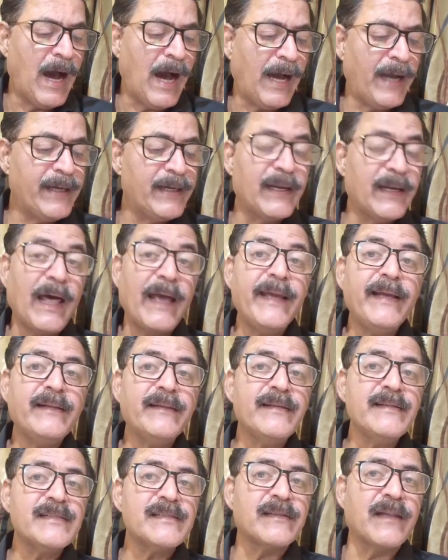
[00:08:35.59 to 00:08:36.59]
I
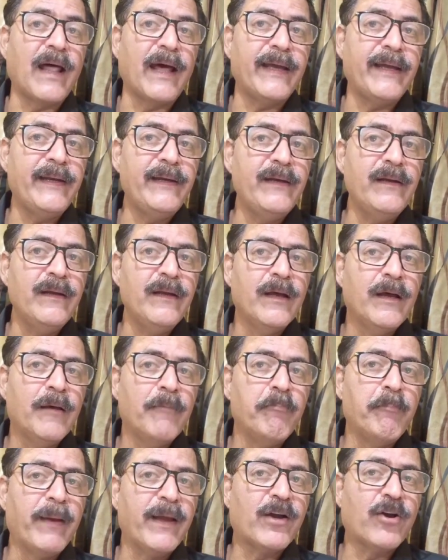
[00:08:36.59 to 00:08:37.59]
like this line
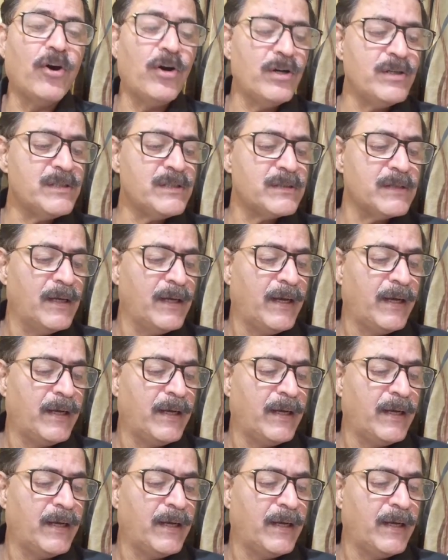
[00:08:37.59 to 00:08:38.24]
because